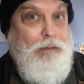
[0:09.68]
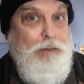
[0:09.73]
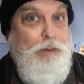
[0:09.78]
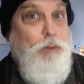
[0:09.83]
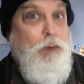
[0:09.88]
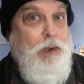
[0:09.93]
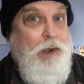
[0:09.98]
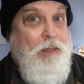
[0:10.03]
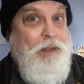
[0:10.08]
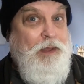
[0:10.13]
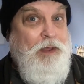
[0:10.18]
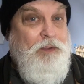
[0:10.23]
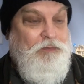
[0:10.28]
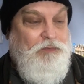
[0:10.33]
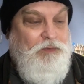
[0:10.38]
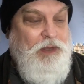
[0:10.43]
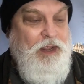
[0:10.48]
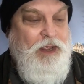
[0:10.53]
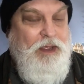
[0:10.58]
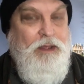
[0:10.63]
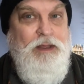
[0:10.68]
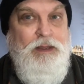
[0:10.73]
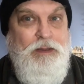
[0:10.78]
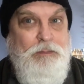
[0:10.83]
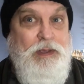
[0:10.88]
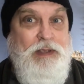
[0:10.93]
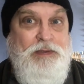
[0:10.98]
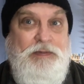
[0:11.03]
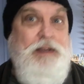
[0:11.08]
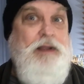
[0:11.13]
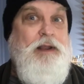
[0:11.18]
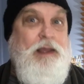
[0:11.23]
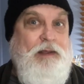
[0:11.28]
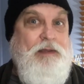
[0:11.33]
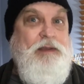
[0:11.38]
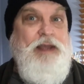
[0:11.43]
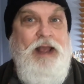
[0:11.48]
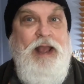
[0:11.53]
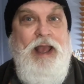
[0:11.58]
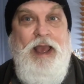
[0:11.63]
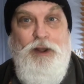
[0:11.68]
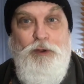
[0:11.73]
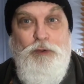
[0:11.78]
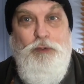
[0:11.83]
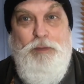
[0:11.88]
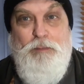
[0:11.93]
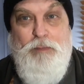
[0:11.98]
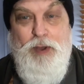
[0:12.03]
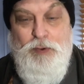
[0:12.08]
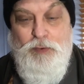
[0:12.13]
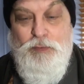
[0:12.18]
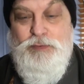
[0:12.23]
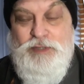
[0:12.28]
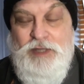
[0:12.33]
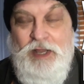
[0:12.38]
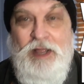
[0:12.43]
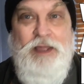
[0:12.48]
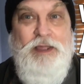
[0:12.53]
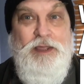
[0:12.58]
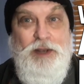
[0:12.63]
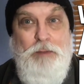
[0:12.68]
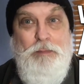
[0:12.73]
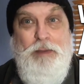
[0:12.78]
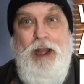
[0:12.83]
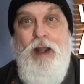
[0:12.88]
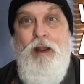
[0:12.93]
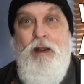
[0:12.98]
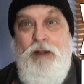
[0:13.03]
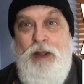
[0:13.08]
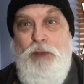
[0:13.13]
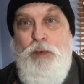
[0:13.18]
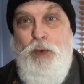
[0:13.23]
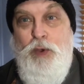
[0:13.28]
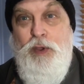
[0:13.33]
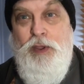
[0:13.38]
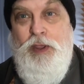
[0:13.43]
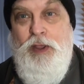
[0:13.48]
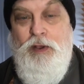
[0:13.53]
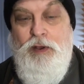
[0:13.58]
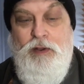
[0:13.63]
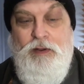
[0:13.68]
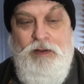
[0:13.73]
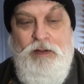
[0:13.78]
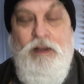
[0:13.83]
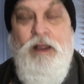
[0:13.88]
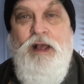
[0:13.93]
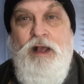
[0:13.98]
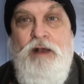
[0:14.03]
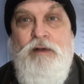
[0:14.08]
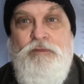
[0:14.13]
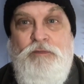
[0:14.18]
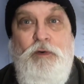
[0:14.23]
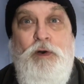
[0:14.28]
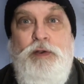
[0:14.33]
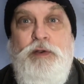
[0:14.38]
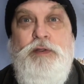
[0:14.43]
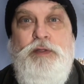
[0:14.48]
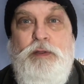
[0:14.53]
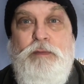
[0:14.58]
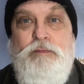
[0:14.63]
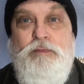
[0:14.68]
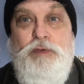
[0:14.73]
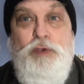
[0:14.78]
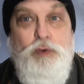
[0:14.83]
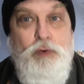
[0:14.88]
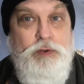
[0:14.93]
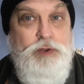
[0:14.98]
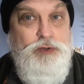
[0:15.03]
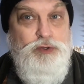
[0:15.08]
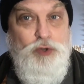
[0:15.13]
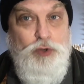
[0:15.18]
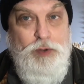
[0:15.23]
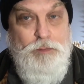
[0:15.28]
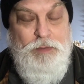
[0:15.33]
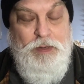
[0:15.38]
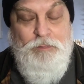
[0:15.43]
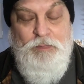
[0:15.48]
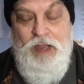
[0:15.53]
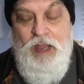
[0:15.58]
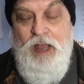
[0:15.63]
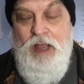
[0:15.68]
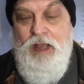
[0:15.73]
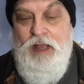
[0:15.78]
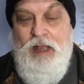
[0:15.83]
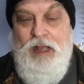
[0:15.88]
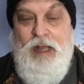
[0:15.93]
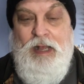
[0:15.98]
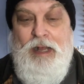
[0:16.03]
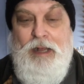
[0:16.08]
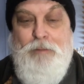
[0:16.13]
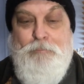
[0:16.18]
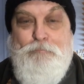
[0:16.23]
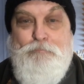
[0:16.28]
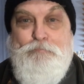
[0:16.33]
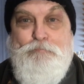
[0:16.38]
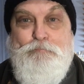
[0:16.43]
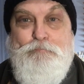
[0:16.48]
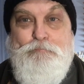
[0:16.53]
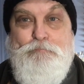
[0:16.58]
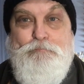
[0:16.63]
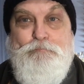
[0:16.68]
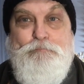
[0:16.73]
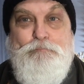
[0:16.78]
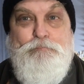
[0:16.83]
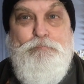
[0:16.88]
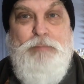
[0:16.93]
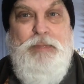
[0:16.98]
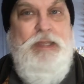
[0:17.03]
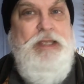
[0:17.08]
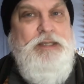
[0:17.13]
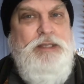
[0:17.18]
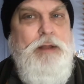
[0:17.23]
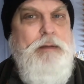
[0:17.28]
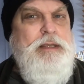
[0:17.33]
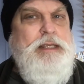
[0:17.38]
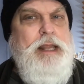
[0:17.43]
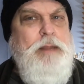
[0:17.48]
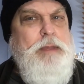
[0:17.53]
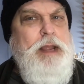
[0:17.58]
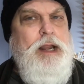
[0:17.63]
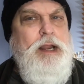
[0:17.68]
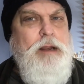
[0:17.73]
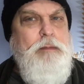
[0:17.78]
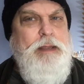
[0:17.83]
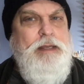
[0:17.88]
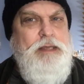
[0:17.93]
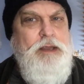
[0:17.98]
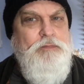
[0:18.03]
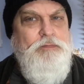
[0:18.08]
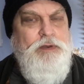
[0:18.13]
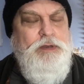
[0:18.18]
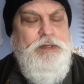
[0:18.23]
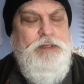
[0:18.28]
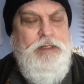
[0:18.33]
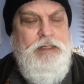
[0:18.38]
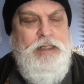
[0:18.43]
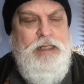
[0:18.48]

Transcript: One of those, yeah. Basically I tug out all the models that I'm currently working on and fond of them for your enjoyment. But this time it's going to be a little bit different.